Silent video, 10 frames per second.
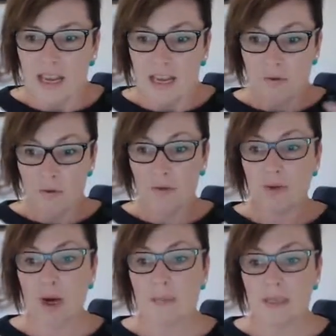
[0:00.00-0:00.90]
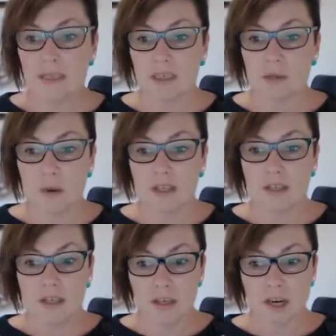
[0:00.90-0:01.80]
If you feel trapped in the situation,
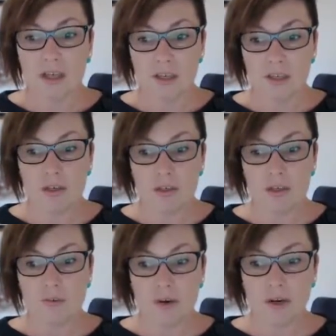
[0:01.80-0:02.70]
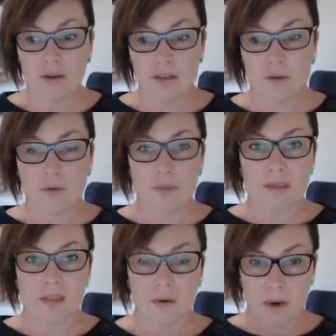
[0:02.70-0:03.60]
you can change to choosing to free yourself from the
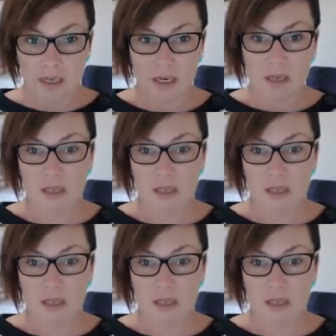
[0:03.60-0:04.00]
situation.